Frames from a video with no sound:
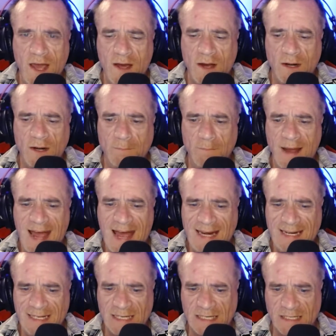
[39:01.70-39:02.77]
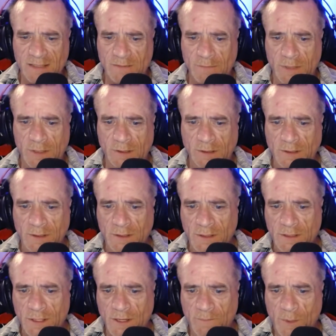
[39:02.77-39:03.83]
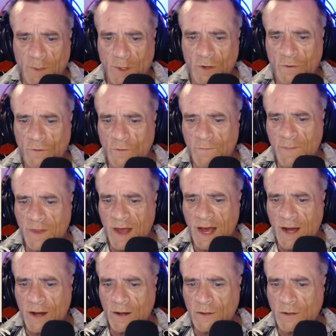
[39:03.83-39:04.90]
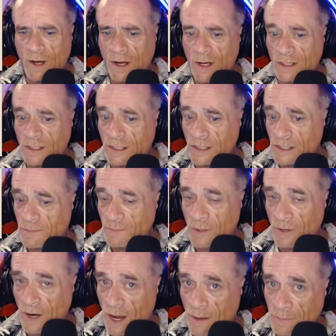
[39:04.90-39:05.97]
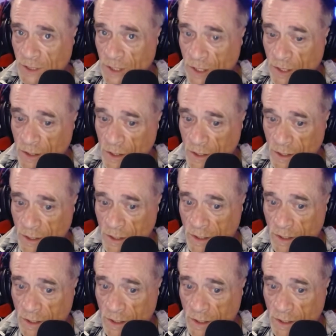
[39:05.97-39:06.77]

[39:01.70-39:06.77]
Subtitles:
our man-cub, of whom thou hast perhaps heard.